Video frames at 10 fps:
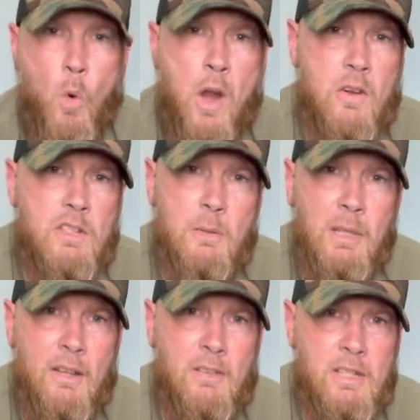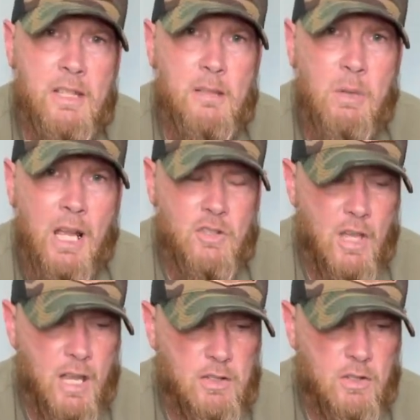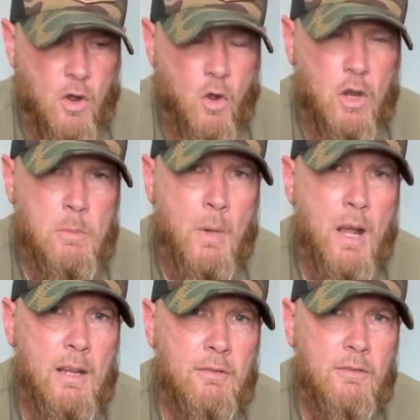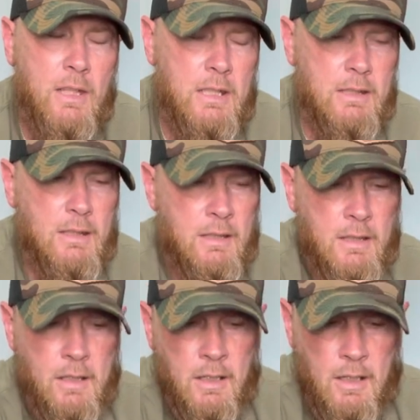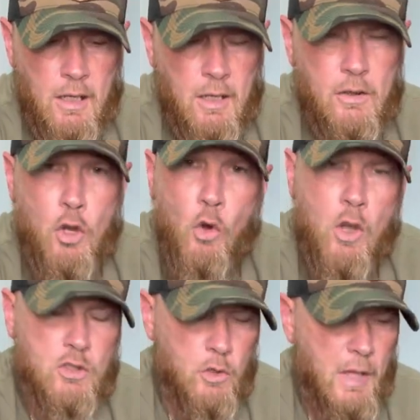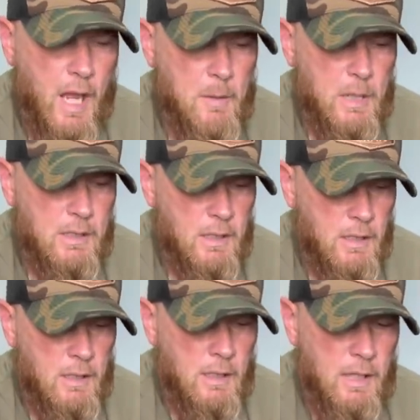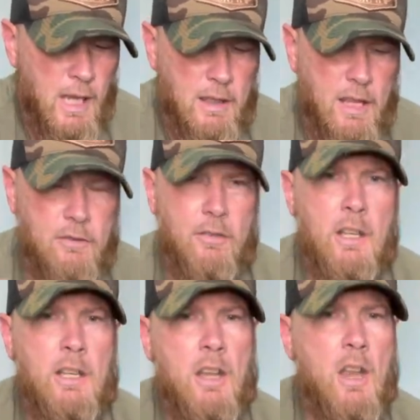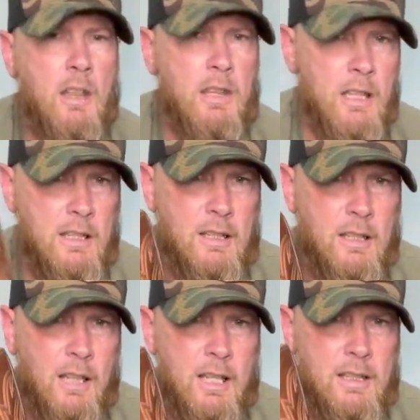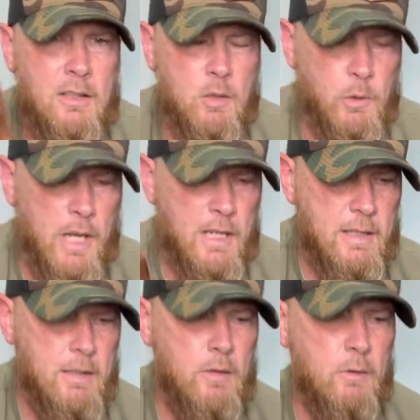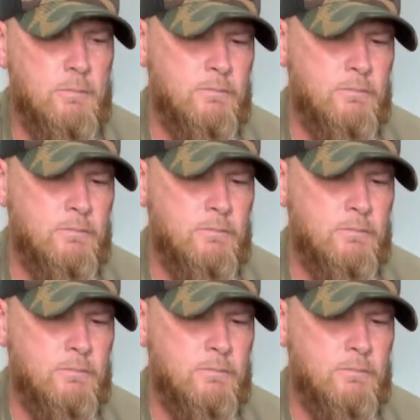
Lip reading: wearing some 11D Blackjacks on my feet that are also Caiman, and they fit nothing like these Lucchese's do.